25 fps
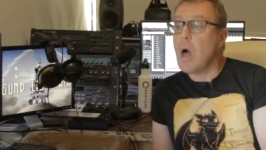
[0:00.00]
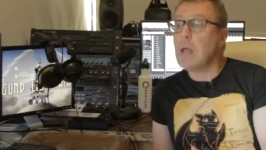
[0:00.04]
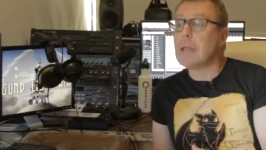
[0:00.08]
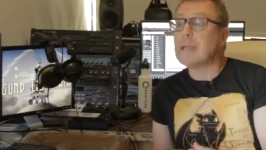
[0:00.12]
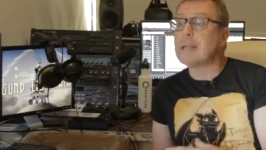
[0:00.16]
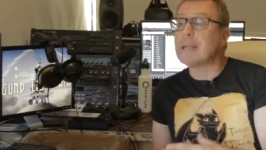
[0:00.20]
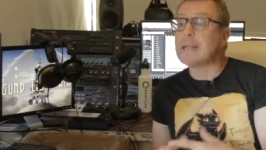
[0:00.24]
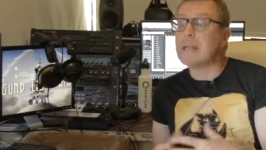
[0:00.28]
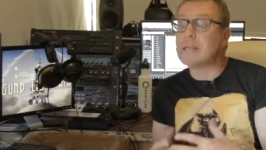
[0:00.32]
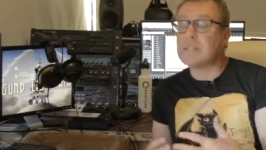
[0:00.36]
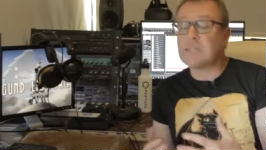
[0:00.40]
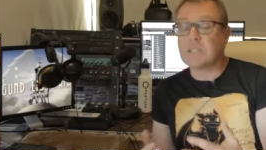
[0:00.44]

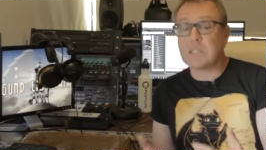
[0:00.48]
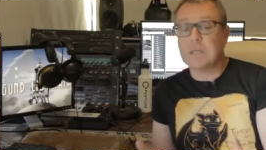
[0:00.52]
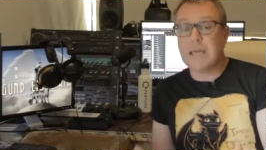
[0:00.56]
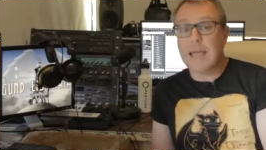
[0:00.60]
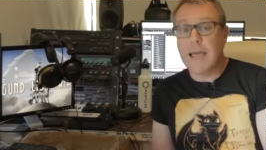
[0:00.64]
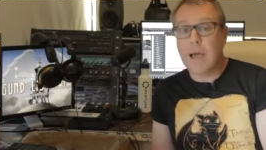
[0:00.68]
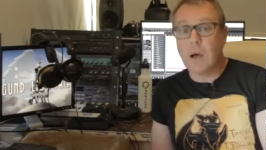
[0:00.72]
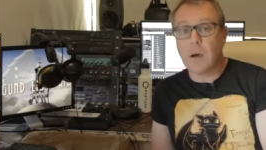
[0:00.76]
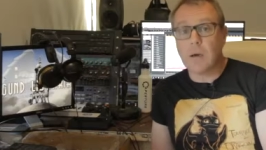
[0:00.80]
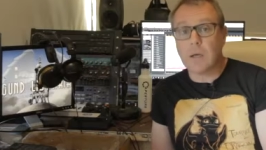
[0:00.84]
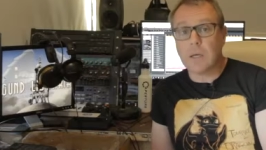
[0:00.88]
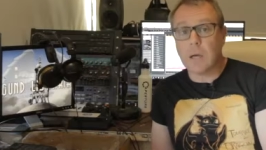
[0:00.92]
Let's see
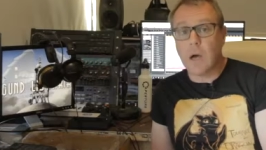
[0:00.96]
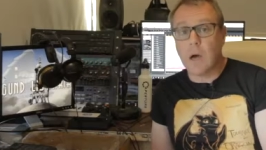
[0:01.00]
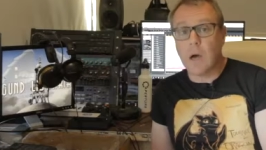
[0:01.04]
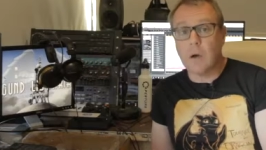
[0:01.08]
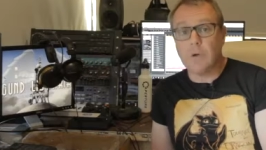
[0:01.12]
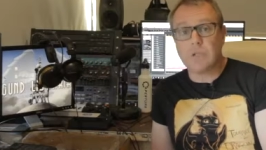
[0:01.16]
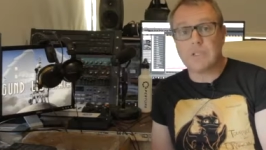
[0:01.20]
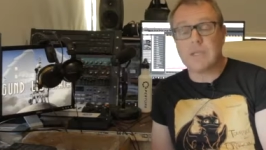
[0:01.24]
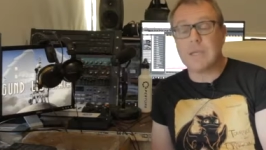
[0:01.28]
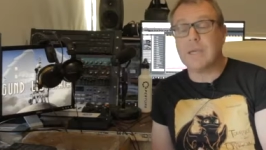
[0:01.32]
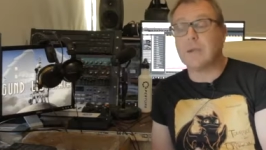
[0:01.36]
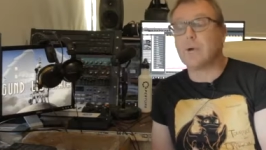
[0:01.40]
how it
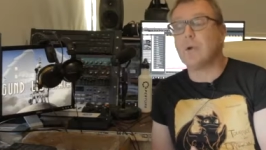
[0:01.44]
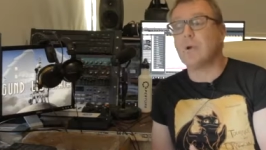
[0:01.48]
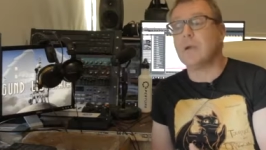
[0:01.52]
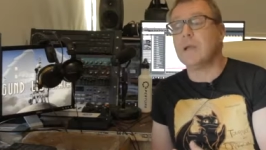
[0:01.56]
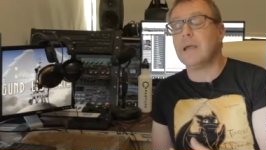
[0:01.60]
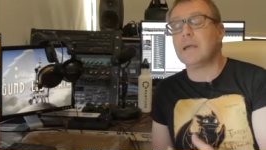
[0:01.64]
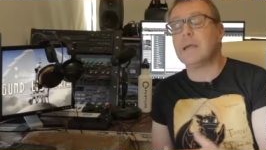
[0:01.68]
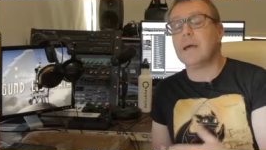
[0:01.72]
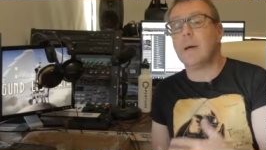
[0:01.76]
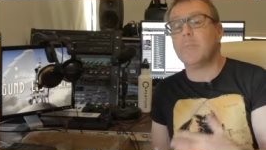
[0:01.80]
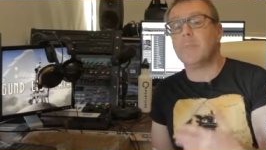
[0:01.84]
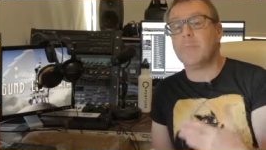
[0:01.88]
goes. It could
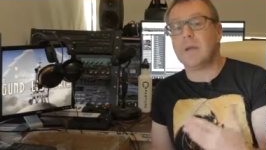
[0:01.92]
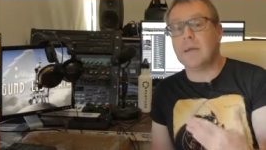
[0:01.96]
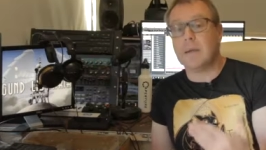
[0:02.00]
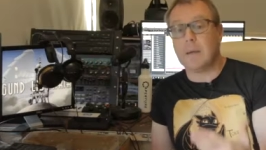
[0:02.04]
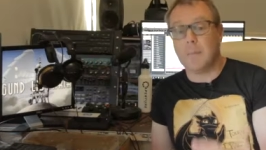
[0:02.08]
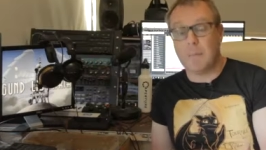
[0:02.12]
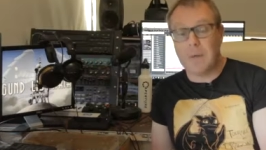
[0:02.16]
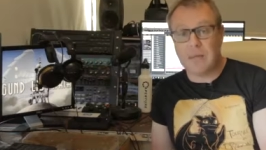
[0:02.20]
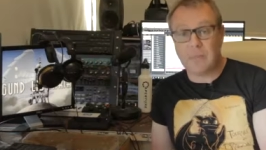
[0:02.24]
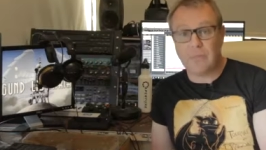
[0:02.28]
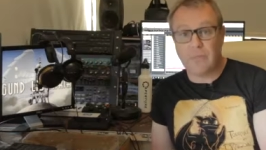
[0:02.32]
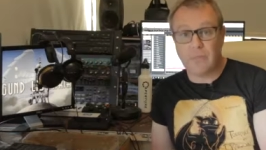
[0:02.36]
end up being a
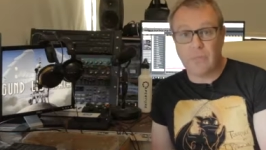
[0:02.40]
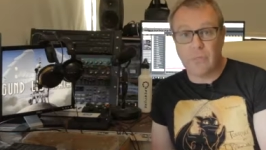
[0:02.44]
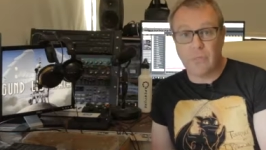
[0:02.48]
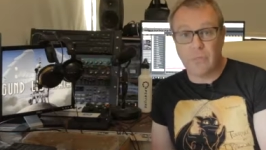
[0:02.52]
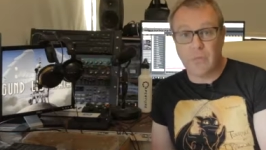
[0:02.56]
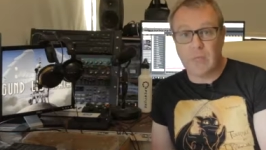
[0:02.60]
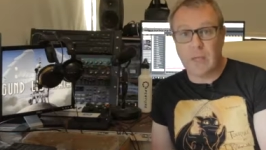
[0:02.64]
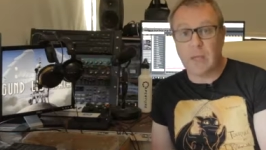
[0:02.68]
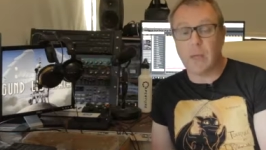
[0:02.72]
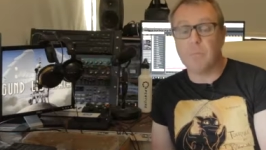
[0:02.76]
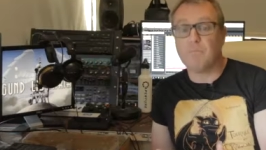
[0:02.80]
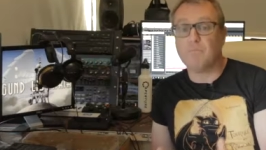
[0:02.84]
monthly
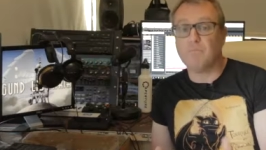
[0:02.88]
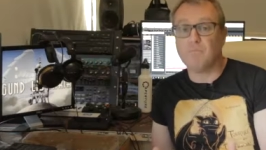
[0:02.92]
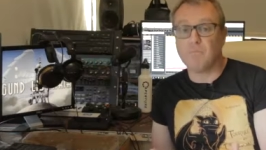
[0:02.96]
thing,